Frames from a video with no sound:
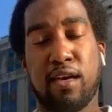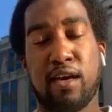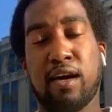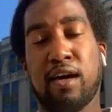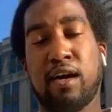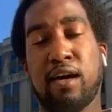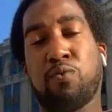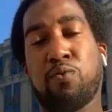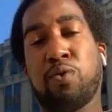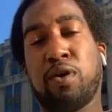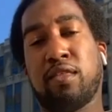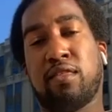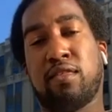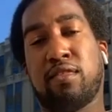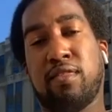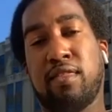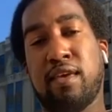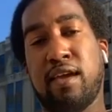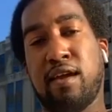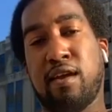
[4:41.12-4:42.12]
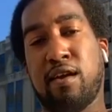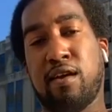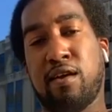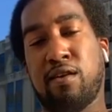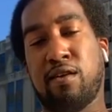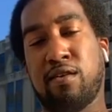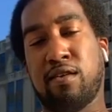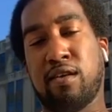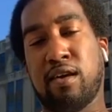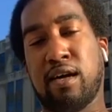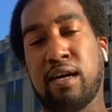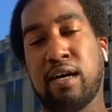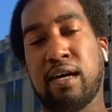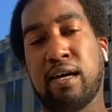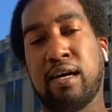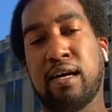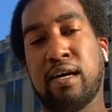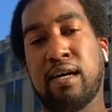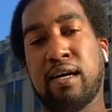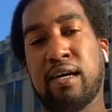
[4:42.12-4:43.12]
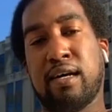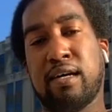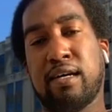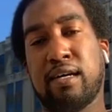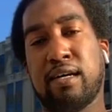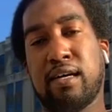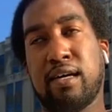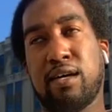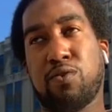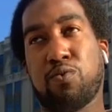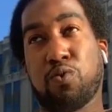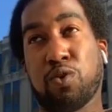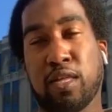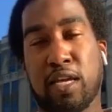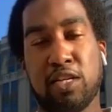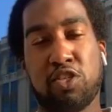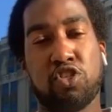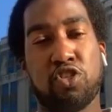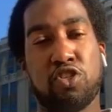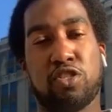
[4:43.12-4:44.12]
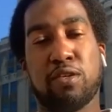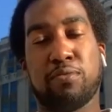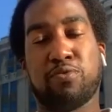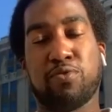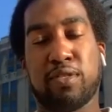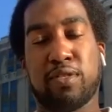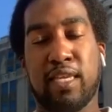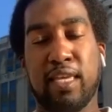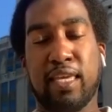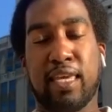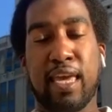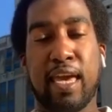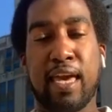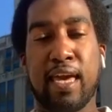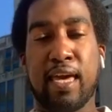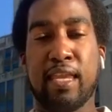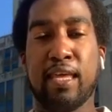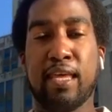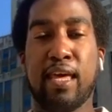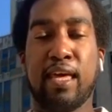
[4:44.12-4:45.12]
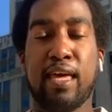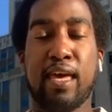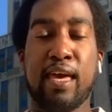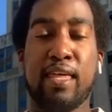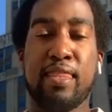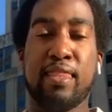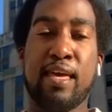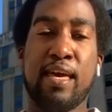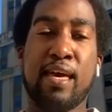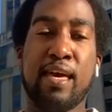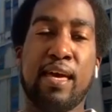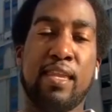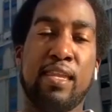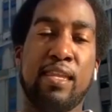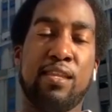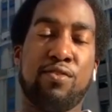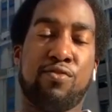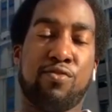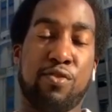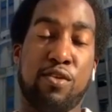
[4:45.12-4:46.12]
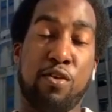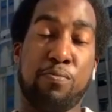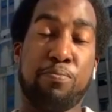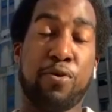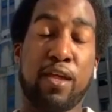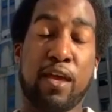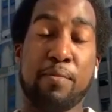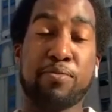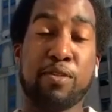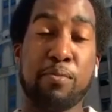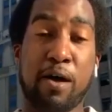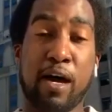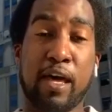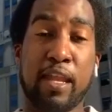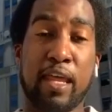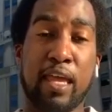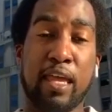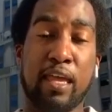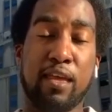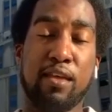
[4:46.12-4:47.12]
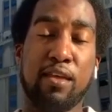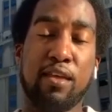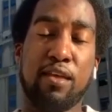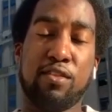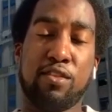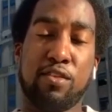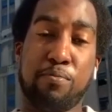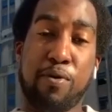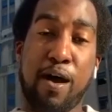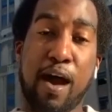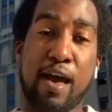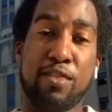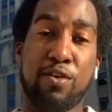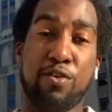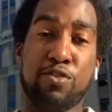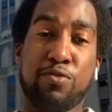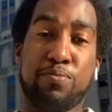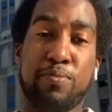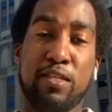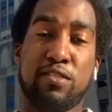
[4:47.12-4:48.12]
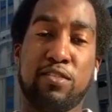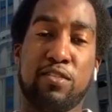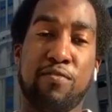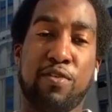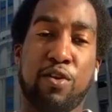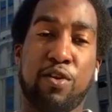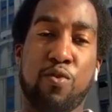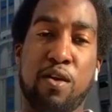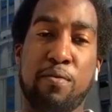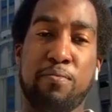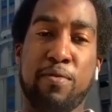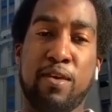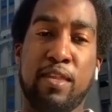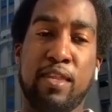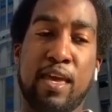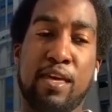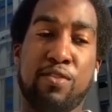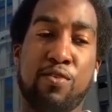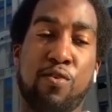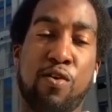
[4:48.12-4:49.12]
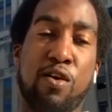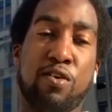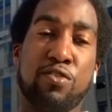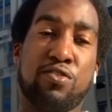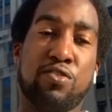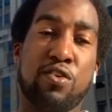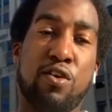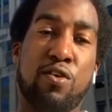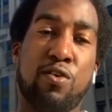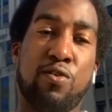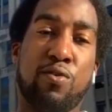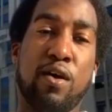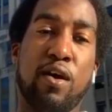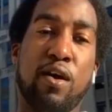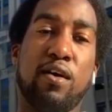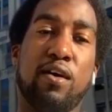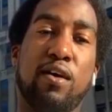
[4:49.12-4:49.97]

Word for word: uh, with their uh, relationship with TCAN. And then, so they're putting up the money, to buy those pieces of equipment, and they're also